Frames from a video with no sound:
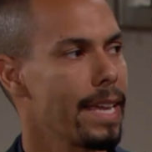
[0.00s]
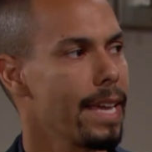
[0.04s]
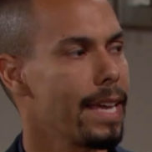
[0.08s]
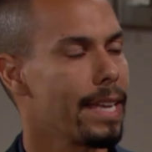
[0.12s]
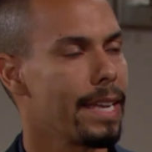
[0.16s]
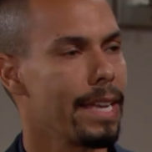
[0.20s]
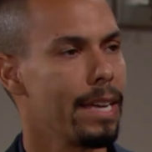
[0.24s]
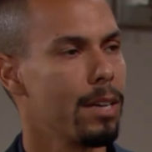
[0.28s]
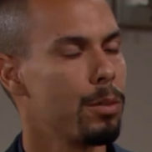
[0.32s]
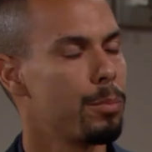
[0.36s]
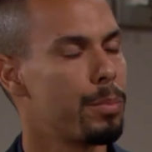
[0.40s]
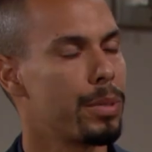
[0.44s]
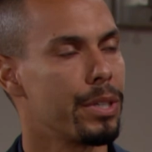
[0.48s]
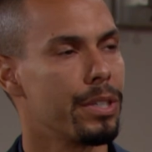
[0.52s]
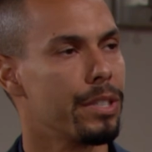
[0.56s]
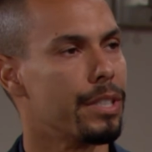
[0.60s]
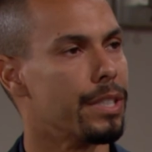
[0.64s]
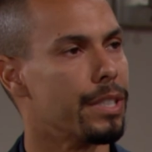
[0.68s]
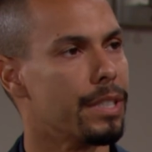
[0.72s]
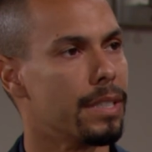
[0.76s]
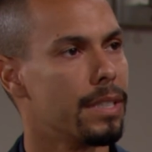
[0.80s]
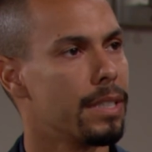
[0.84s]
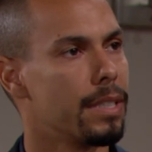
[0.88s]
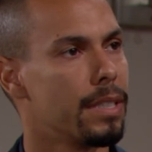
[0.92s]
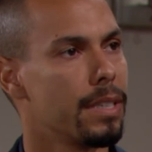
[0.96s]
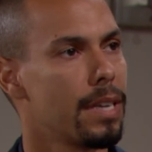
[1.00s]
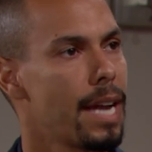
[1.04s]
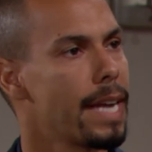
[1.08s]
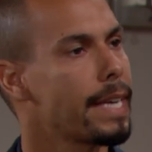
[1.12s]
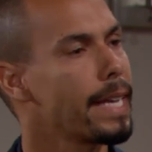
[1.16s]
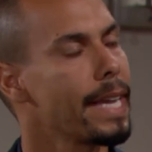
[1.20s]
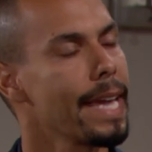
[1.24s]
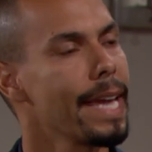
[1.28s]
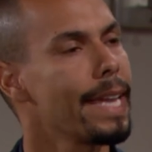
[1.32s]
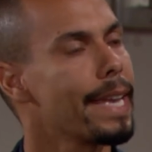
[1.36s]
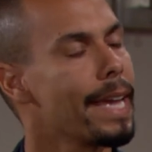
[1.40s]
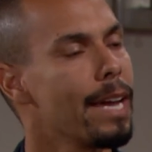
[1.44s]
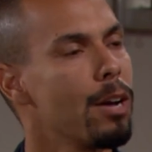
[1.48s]
can't help She her. needs you, right?
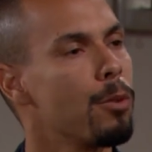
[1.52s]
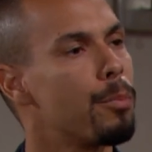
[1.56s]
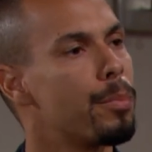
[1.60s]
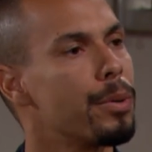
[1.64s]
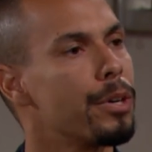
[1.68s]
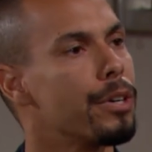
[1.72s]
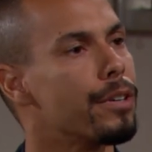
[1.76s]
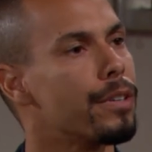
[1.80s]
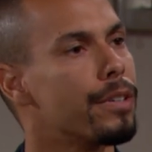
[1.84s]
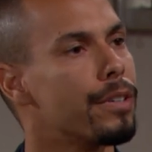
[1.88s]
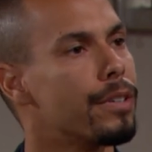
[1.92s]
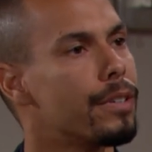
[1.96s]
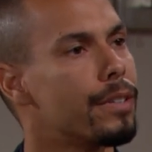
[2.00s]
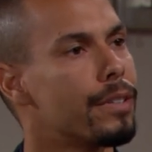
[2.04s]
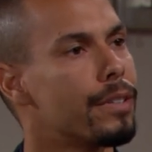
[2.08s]
Please, she loves her. you.